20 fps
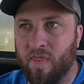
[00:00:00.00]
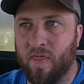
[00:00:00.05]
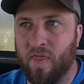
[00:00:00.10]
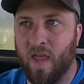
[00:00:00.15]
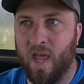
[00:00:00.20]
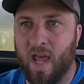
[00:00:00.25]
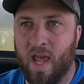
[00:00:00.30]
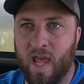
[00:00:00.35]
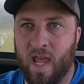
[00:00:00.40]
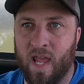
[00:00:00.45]

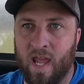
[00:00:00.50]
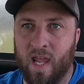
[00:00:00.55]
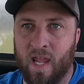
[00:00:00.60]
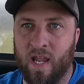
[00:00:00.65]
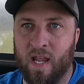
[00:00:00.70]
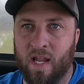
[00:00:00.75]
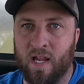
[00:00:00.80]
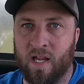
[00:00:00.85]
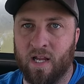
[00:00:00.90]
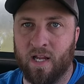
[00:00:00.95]

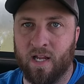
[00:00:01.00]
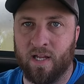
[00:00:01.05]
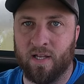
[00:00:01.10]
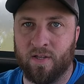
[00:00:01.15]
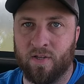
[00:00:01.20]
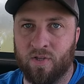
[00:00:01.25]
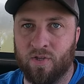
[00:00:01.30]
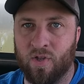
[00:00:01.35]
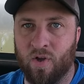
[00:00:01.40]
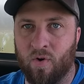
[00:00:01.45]
they
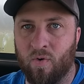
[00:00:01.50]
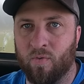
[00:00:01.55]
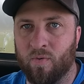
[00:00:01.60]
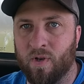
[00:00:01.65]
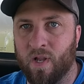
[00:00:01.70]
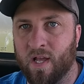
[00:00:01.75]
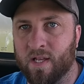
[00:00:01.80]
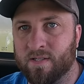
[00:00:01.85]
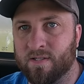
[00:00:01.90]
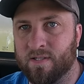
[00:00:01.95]
don't
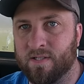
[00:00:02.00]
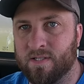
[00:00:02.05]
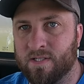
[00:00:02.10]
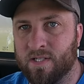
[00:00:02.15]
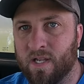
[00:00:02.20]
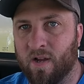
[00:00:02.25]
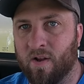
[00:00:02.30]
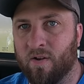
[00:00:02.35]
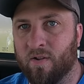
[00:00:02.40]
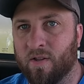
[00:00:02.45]

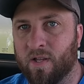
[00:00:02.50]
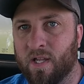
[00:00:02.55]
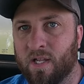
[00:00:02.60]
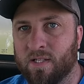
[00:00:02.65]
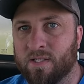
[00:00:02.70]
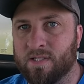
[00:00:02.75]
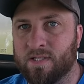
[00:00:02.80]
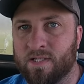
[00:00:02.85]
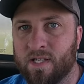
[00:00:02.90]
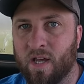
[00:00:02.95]

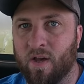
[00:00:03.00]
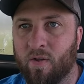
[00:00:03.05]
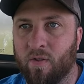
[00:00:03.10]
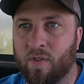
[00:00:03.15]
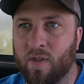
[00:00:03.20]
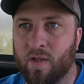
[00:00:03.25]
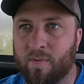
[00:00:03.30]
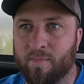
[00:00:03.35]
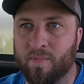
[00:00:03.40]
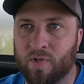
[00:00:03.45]
necessarily sell
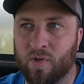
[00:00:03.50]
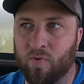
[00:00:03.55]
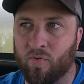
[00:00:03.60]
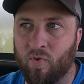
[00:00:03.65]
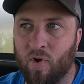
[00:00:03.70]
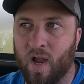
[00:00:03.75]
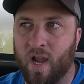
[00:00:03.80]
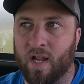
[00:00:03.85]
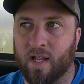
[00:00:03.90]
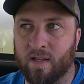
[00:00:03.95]
them
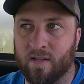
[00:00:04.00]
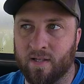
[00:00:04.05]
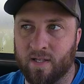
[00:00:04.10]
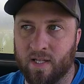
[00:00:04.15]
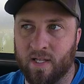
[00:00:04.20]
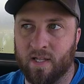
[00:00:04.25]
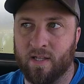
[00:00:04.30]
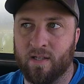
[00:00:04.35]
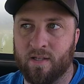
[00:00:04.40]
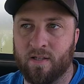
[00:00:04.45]

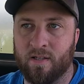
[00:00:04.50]
directly.